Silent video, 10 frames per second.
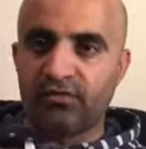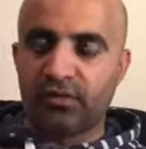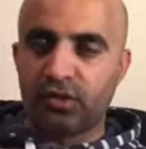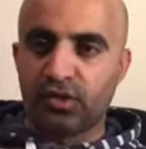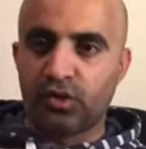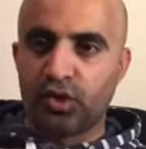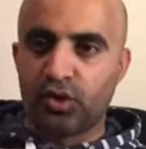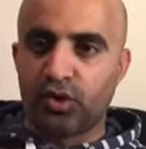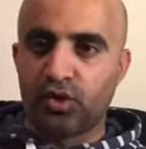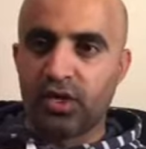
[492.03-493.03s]
for those who
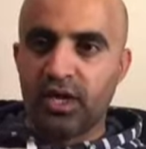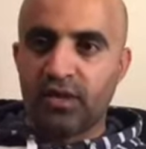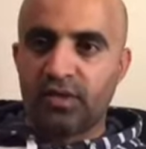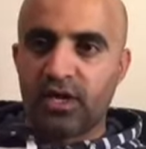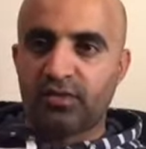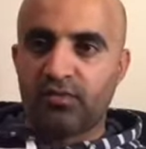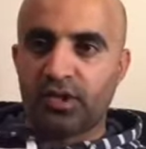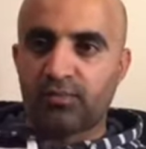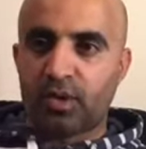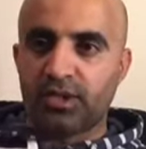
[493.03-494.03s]
don't know, they're the
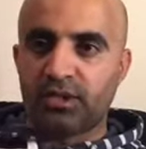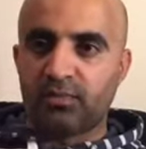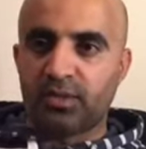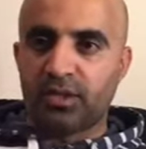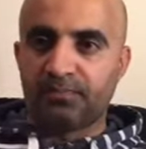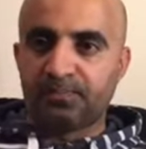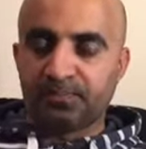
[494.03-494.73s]
responsible